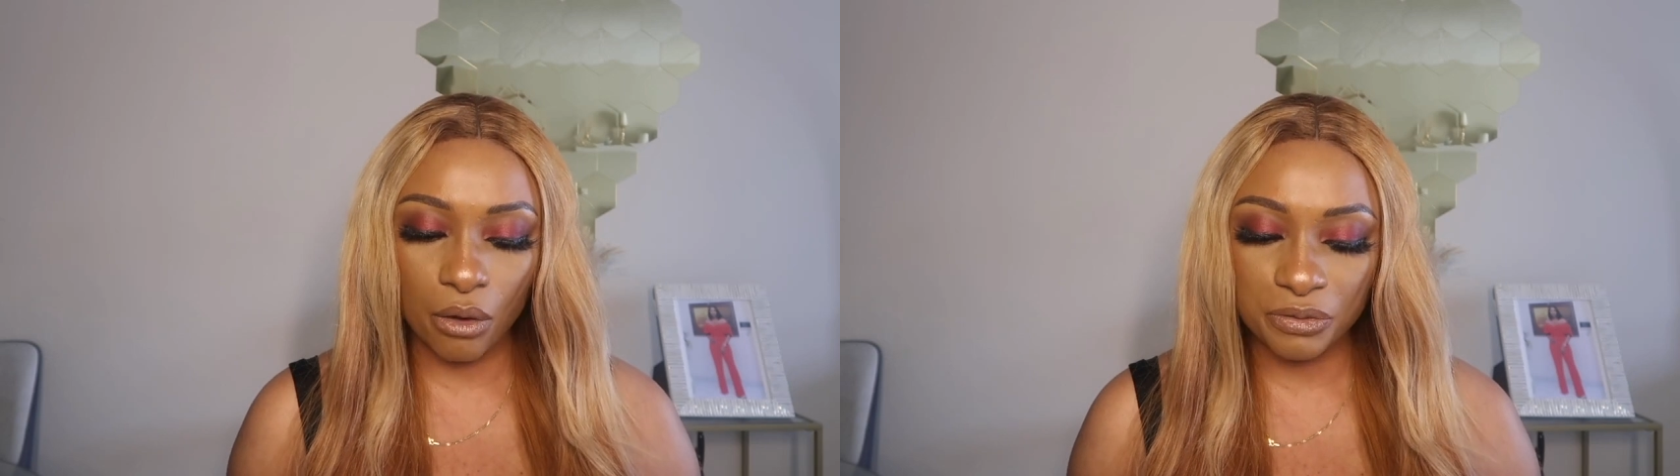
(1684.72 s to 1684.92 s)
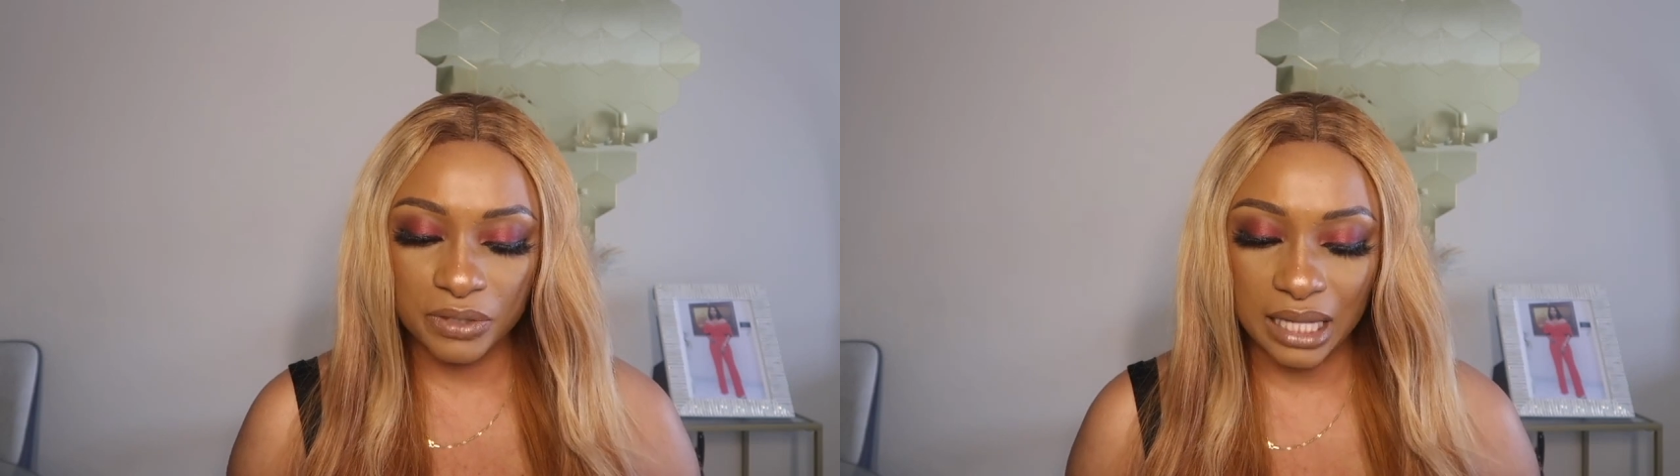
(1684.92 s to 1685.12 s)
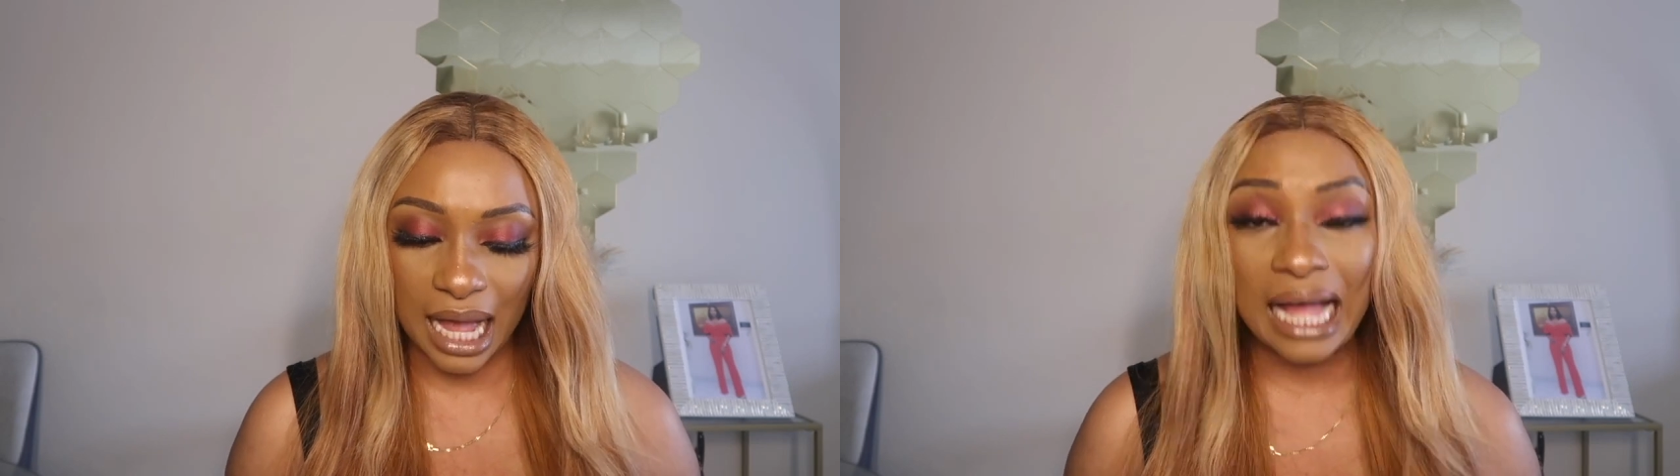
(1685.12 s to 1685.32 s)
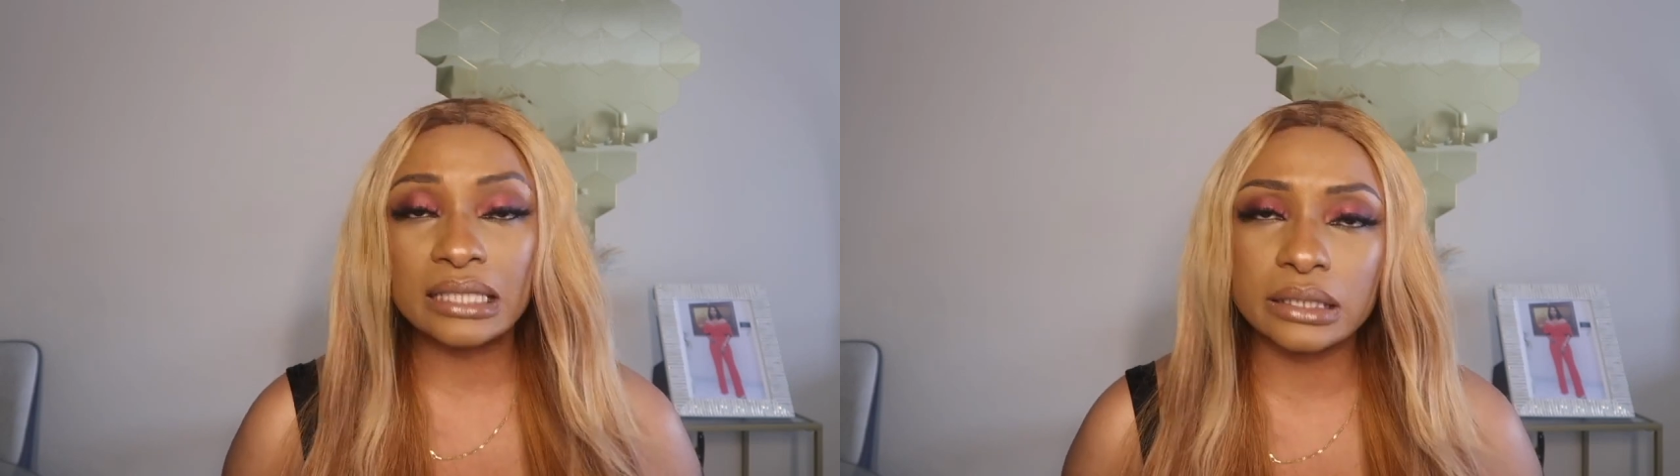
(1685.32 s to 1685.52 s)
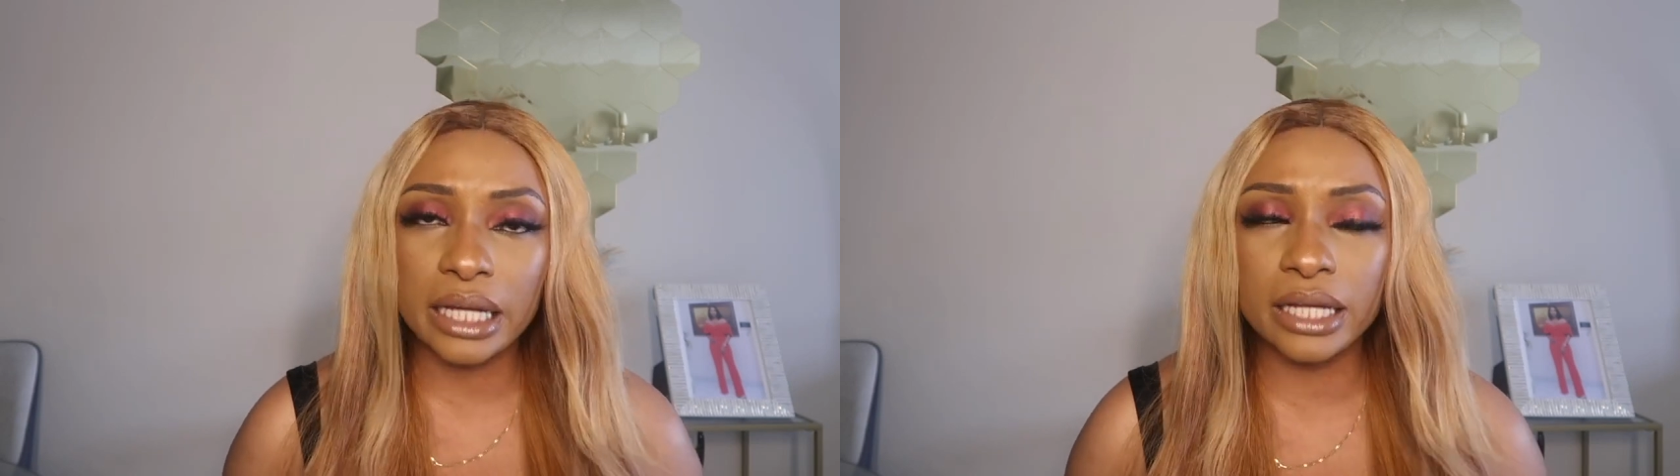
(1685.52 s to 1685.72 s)
officer,
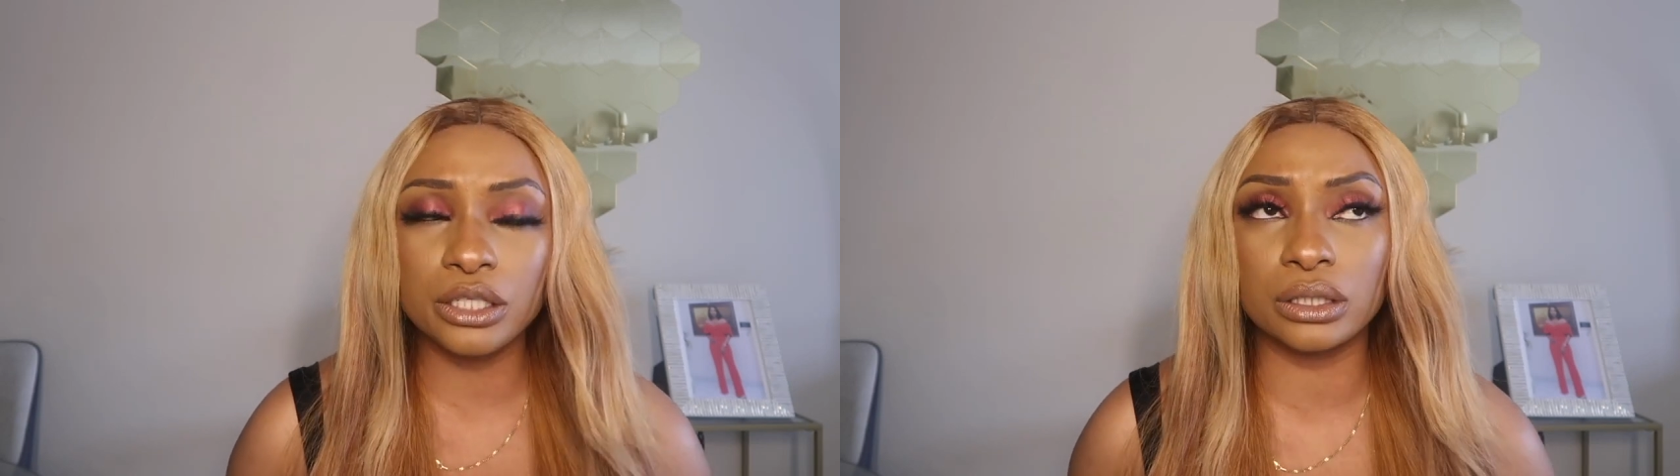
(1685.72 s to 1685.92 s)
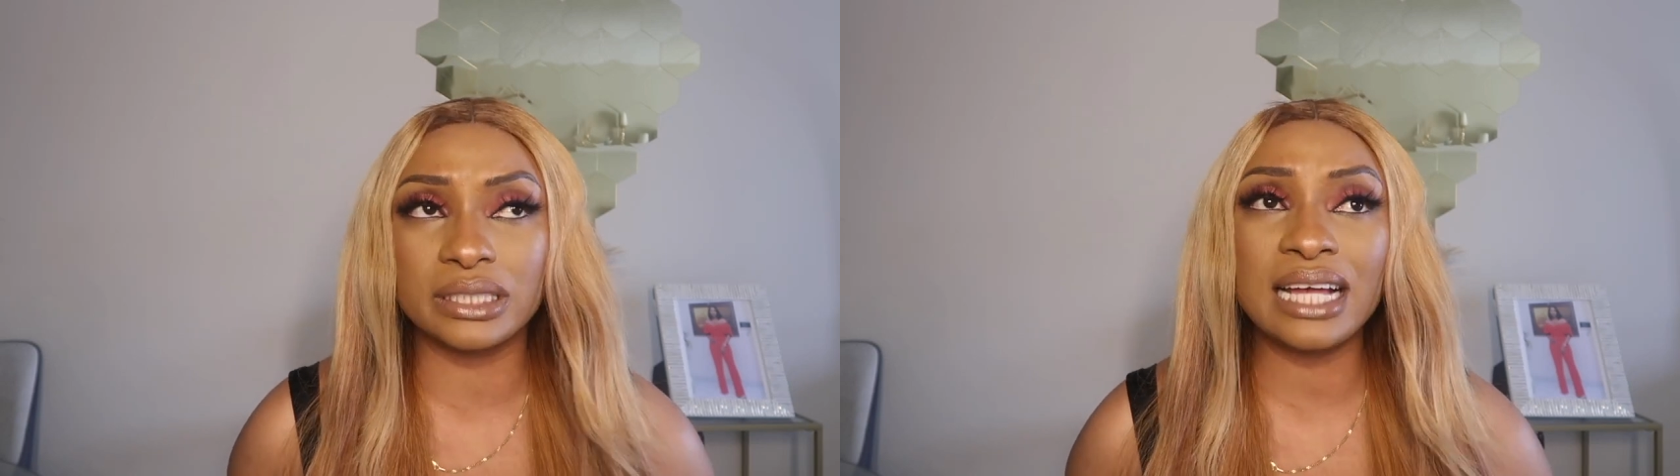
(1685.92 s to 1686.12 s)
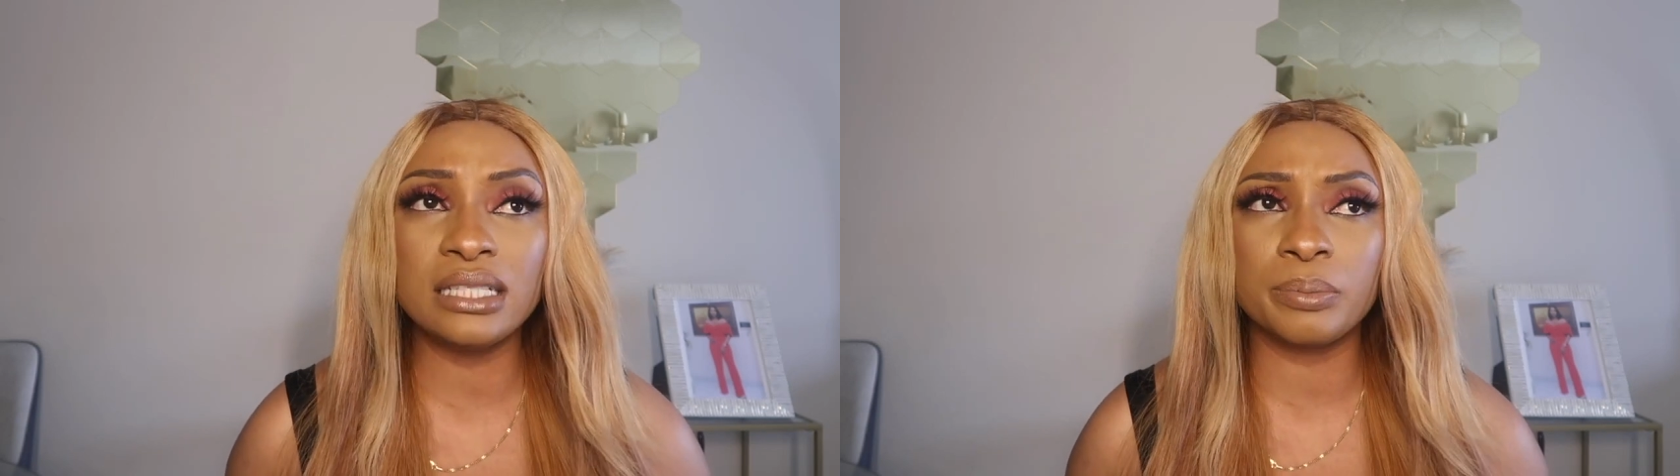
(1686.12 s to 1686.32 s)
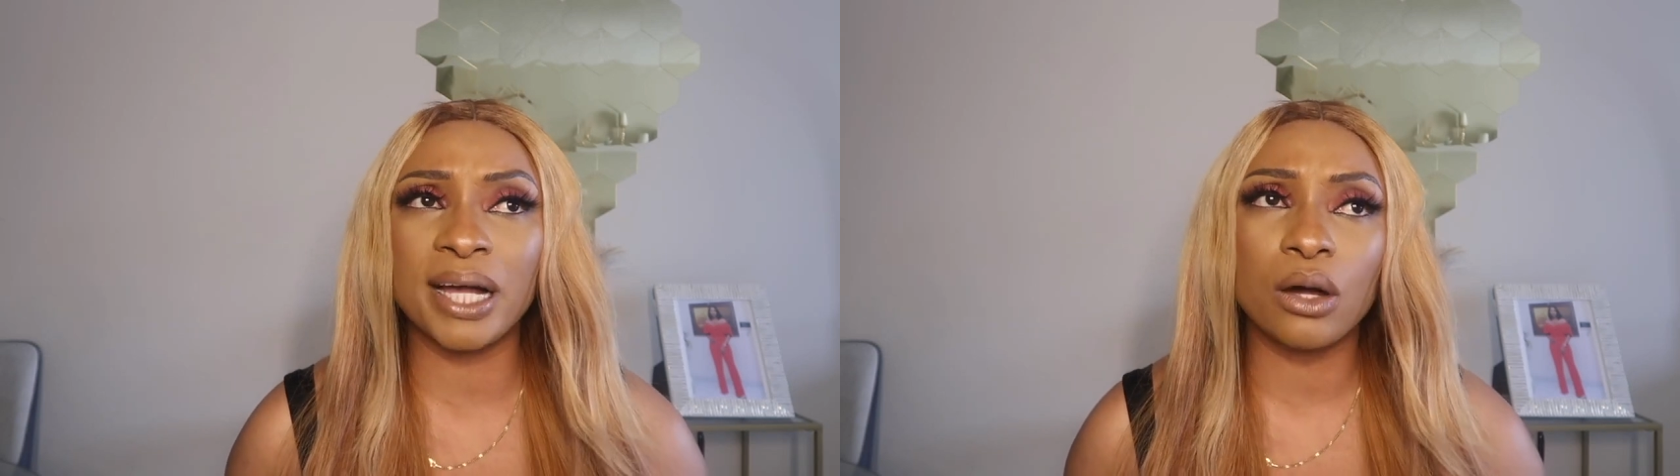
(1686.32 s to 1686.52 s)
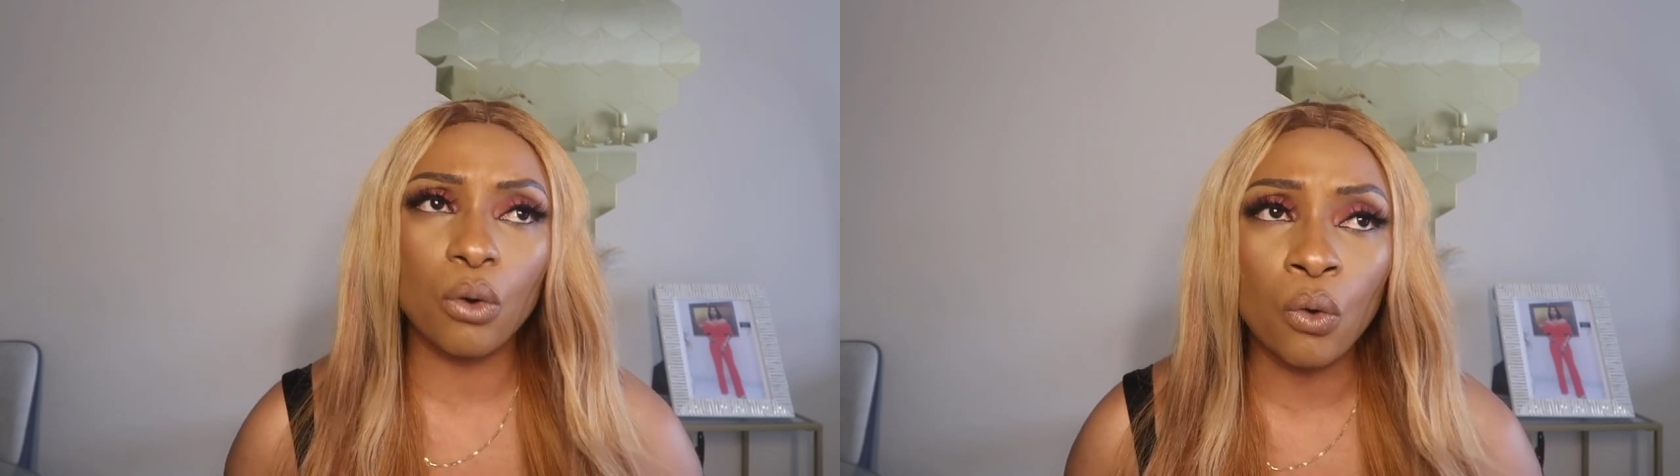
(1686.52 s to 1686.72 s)
and then your ties
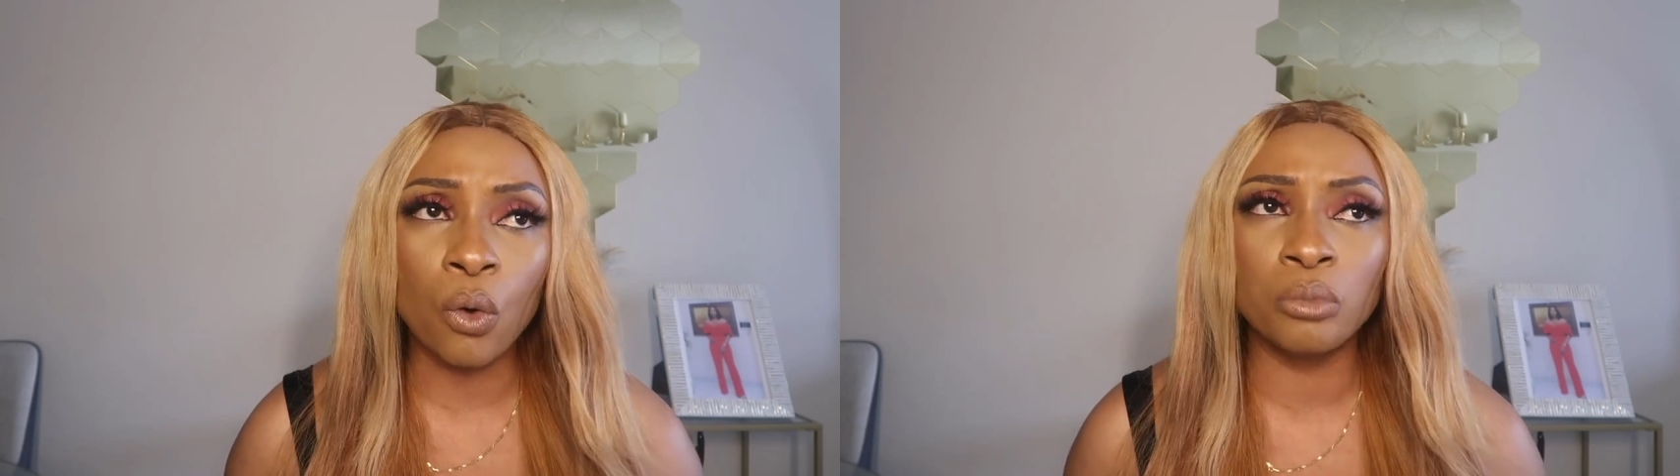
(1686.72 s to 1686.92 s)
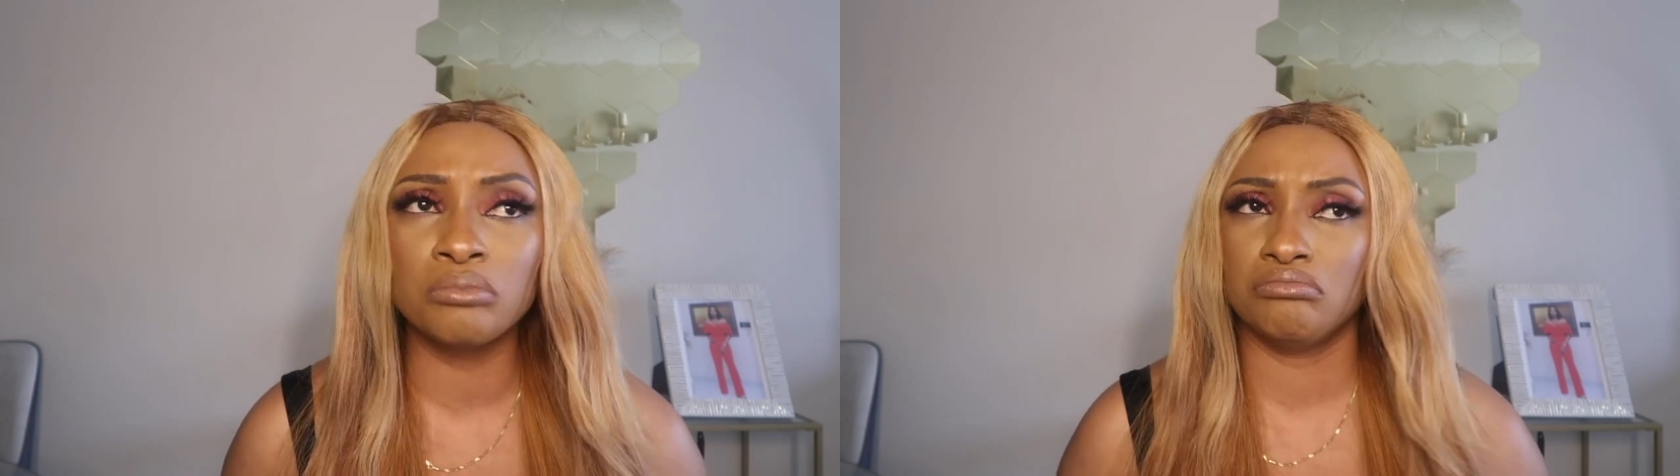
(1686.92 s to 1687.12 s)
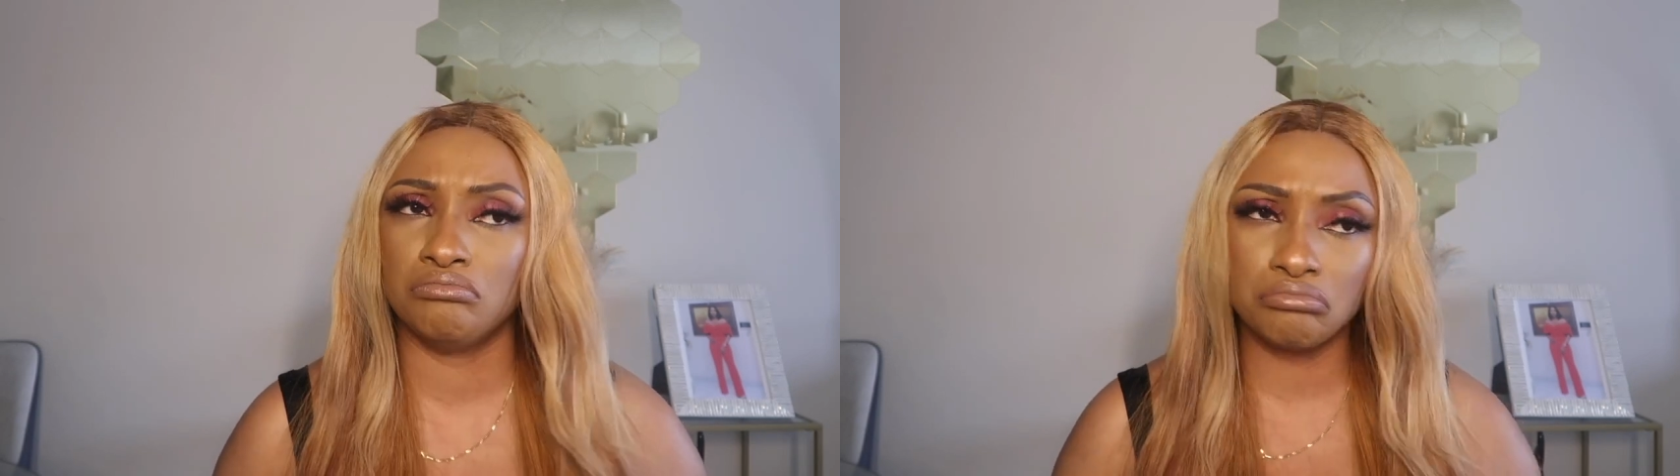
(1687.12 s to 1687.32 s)
back home,